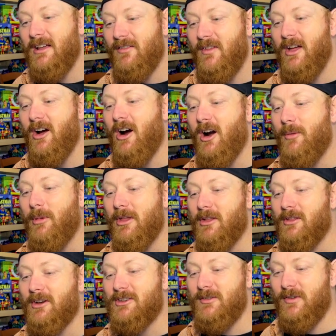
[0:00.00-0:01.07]
They are, by the
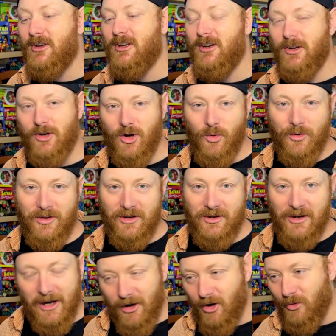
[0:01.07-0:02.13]
looks of it, going to go with a
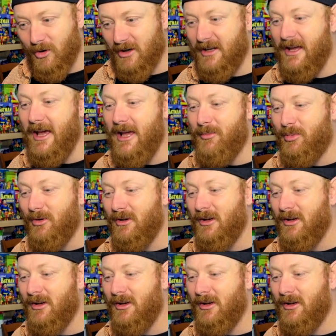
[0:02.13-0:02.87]
narrower cape.